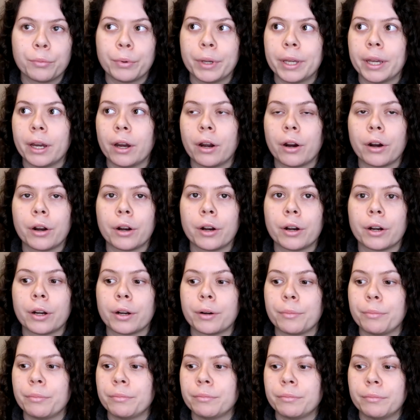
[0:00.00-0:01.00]
we
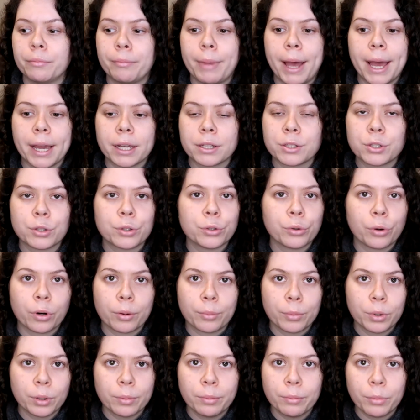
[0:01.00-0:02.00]
are back to
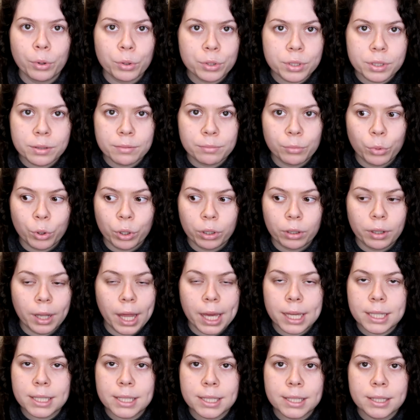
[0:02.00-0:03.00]
normal, more or
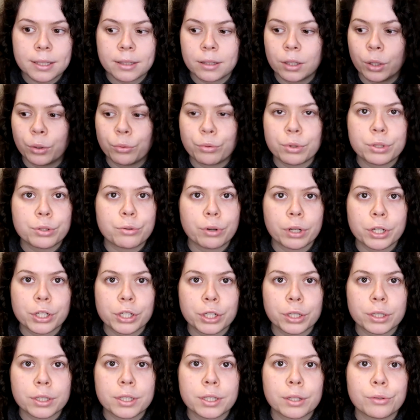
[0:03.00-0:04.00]
less, no
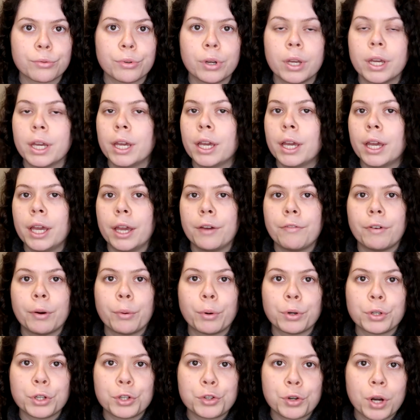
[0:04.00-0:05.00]
restrictions. So if I
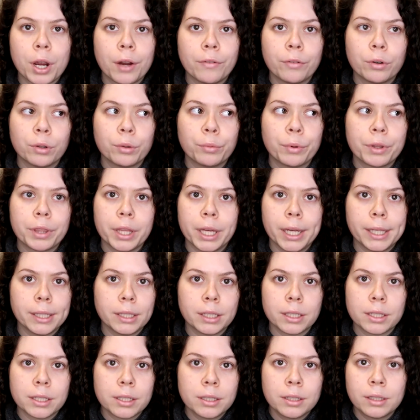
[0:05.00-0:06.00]
were to travel
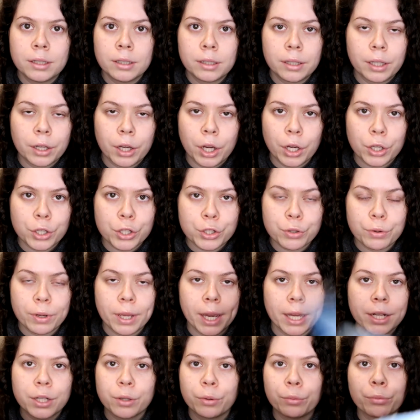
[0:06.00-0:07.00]
within the
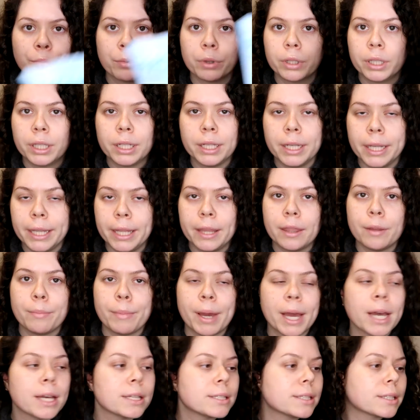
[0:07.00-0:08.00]
country, I don't really need the
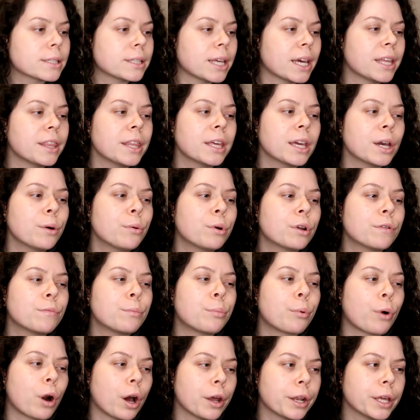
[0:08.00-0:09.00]
mask. I think I would
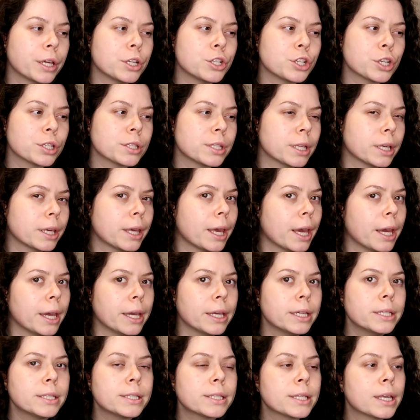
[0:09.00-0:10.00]
have brought it just in
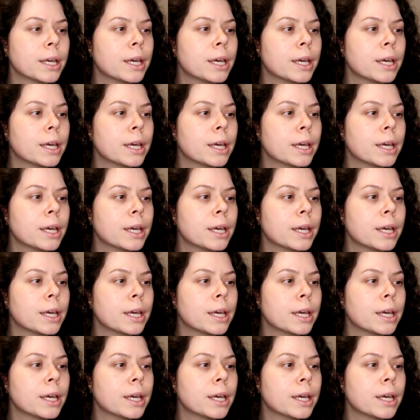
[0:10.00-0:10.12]
case.